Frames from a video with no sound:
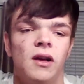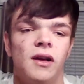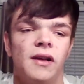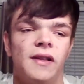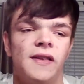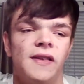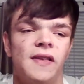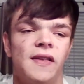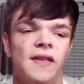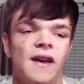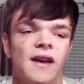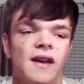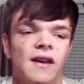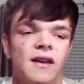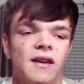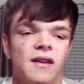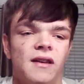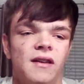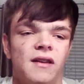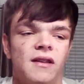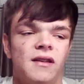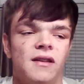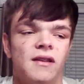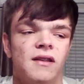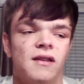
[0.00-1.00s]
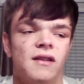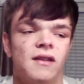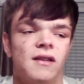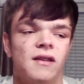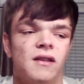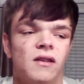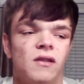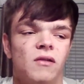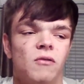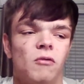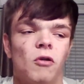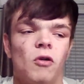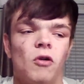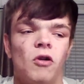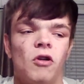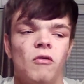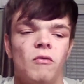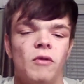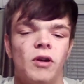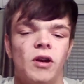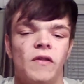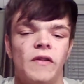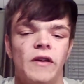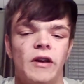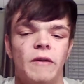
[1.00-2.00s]
It's like, well, her
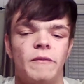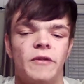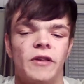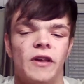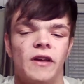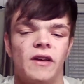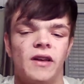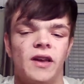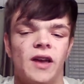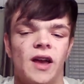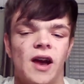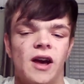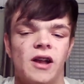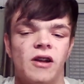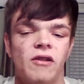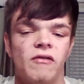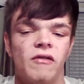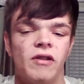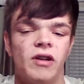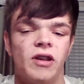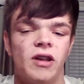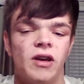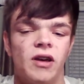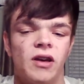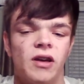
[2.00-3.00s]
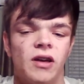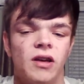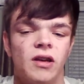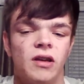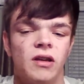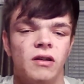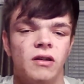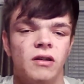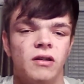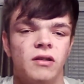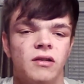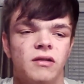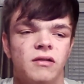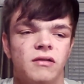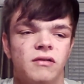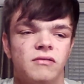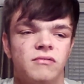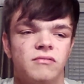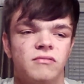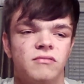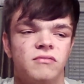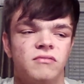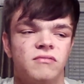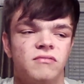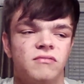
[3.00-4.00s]
real name's like Katerina.
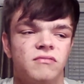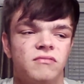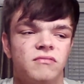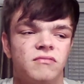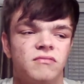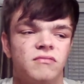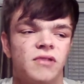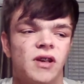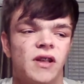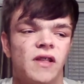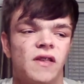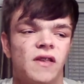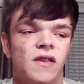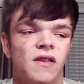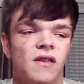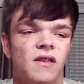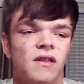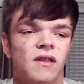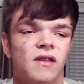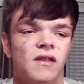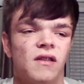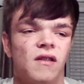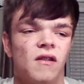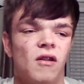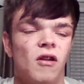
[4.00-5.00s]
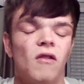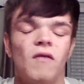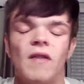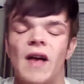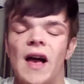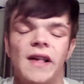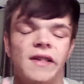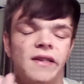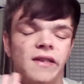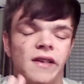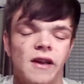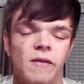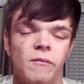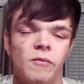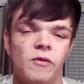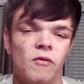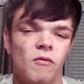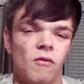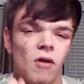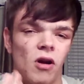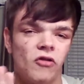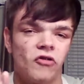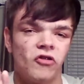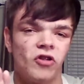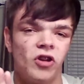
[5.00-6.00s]
Her last name's
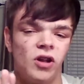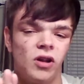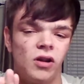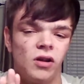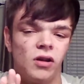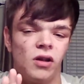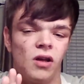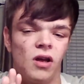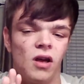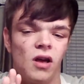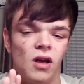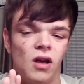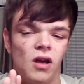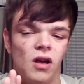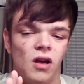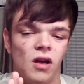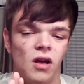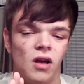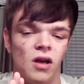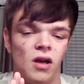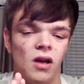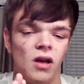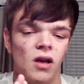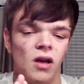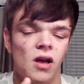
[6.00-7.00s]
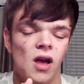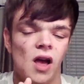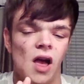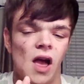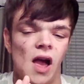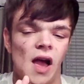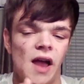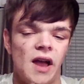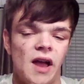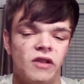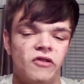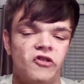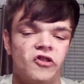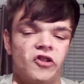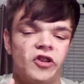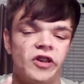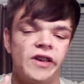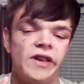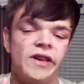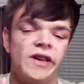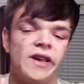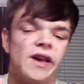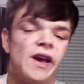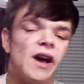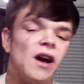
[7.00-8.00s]
Russian, and
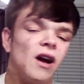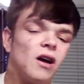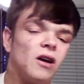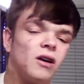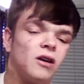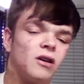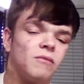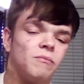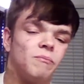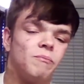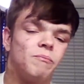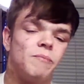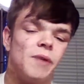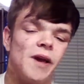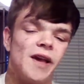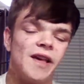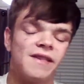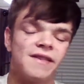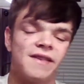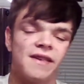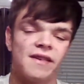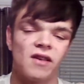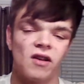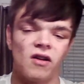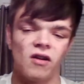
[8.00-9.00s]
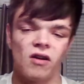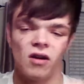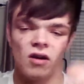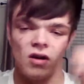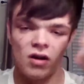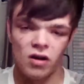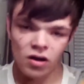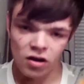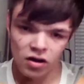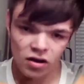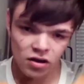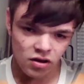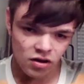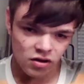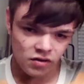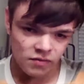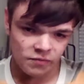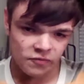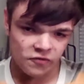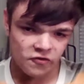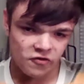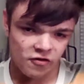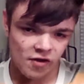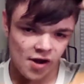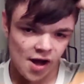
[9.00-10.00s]
she bases her
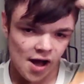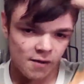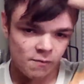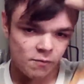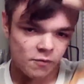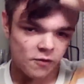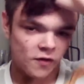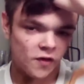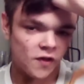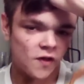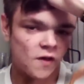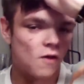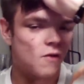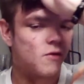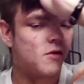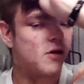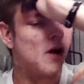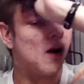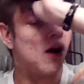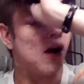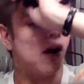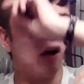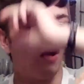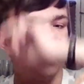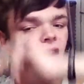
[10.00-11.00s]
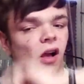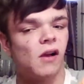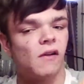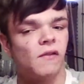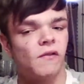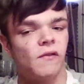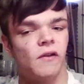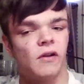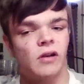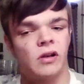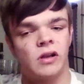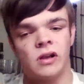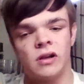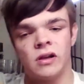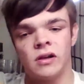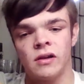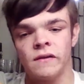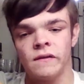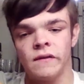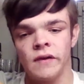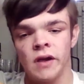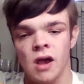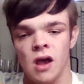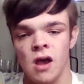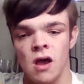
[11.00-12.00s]
drag persona off
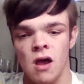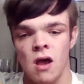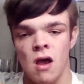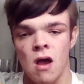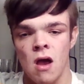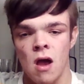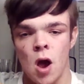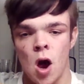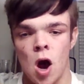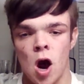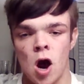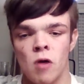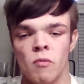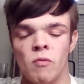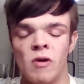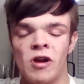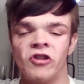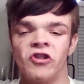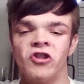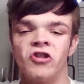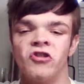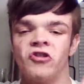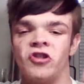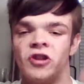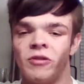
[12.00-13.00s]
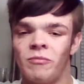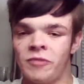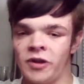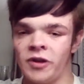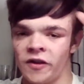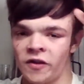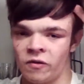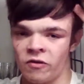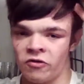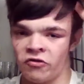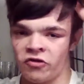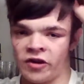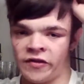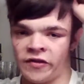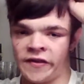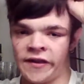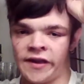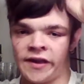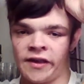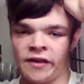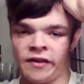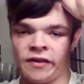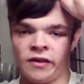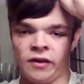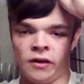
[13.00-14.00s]
of a Russian gymnast, which I
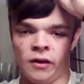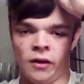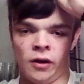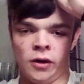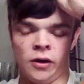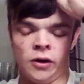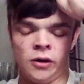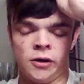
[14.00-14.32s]
think is